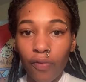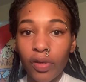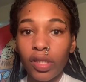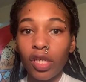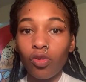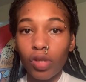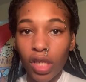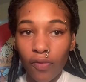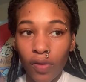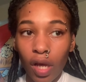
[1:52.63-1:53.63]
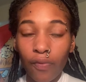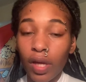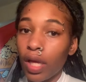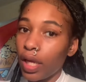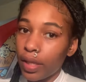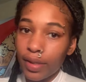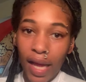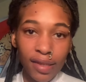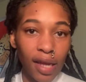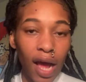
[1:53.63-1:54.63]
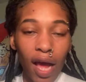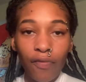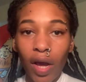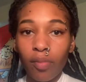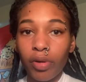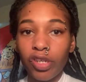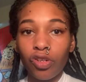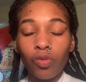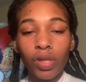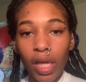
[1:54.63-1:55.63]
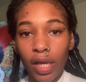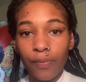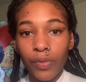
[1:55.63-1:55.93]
Continue to give love. That's a high vibrational thing.